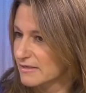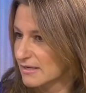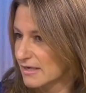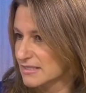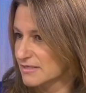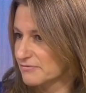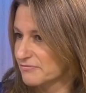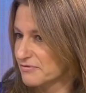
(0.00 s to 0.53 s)
the
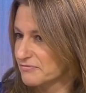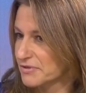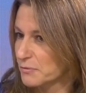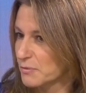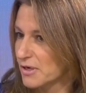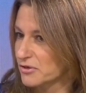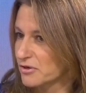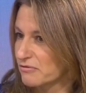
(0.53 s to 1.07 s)

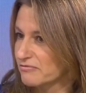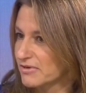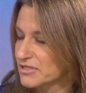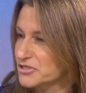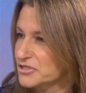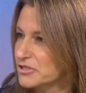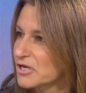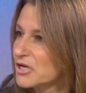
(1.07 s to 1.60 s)
1951
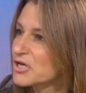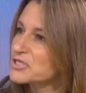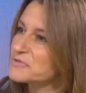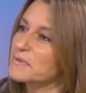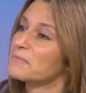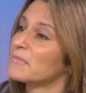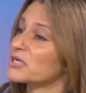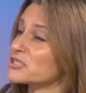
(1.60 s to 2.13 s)
convention
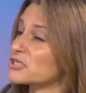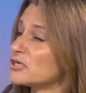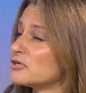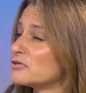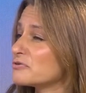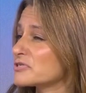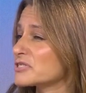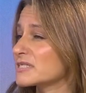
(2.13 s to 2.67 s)
through a much
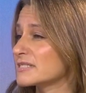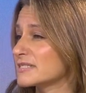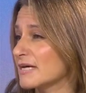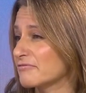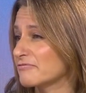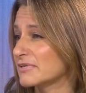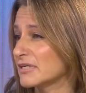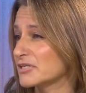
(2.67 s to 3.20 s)
looser
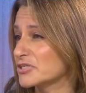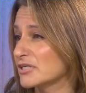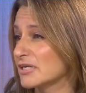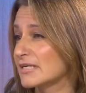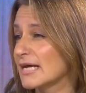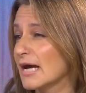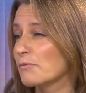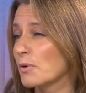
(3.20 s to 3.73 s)
definition.
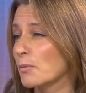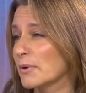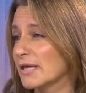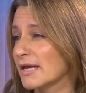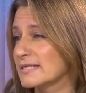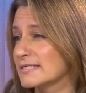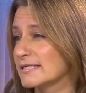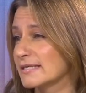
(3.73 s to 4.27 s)
And now what we're
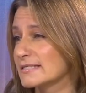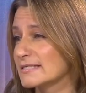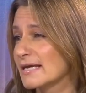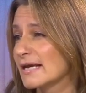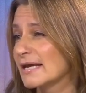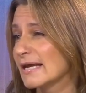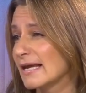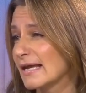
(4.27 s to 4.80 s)
getting is
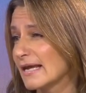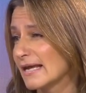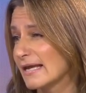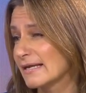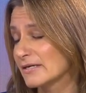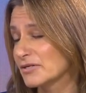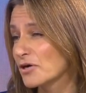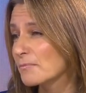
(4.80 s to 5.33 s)

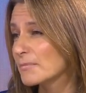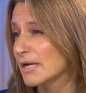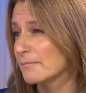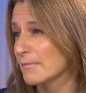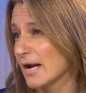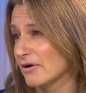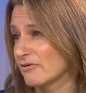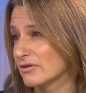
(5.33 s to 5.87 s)

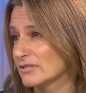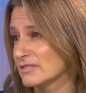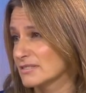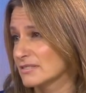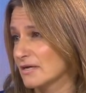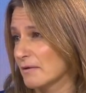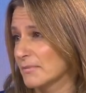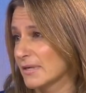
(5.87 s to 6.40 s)
economic
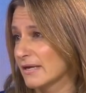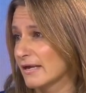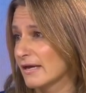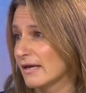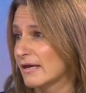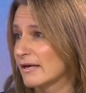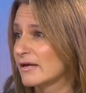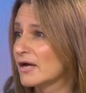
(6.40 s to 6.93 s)
migrants coming
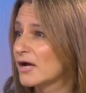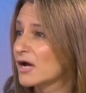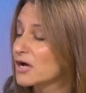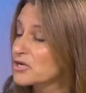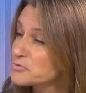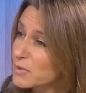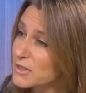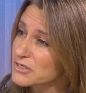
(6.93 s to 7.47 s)
here,
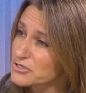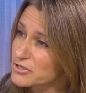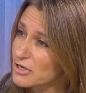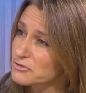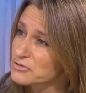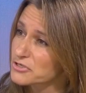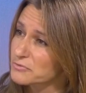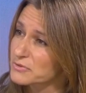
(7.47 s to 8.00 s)
as well as
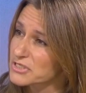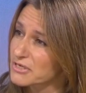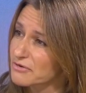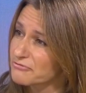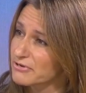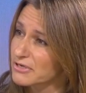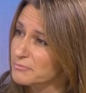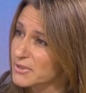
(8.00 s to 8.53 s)
those who are
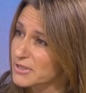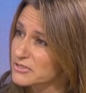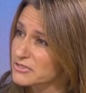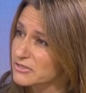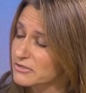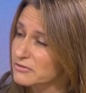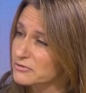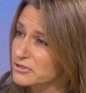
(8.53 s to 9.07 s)
suffering
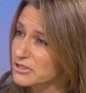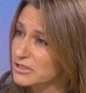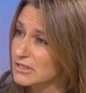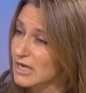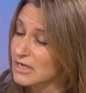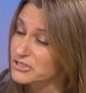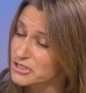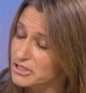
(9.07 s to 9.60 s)

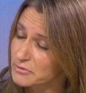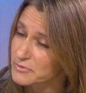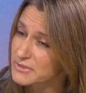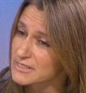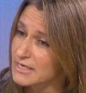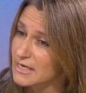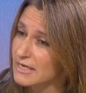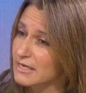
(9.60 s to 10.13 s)
persecution. And she
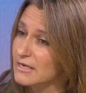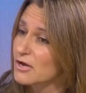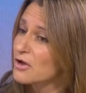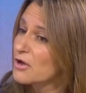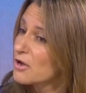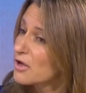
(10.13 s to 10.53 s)
was saying